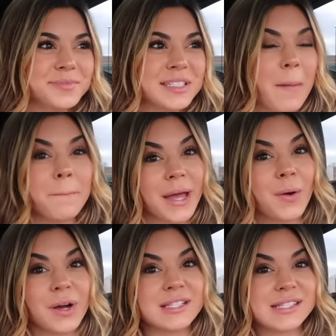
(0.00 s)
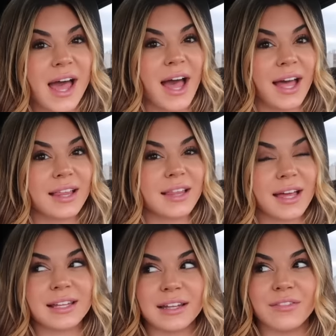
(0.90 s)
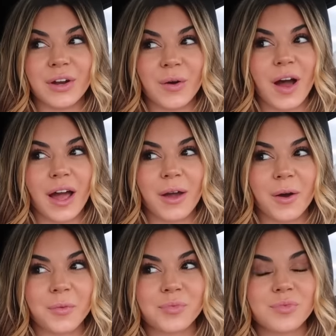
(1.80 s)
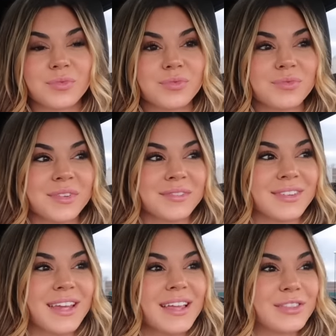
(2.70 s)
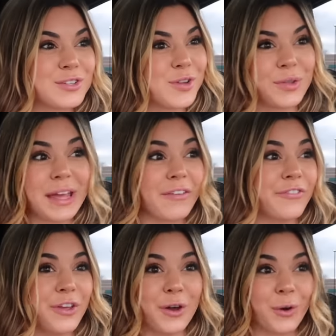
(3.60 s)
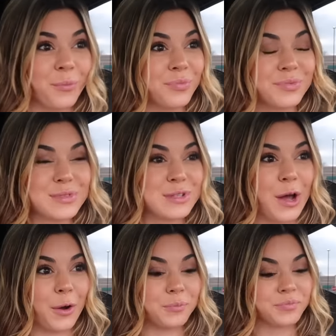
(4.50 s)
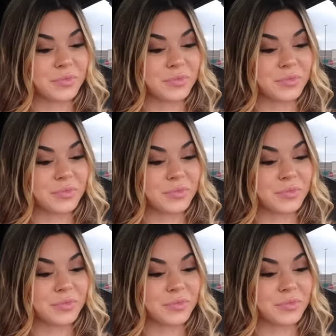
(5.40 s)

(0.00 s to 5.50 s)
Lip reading: some big ones that like live in Ohio. There's only a few, so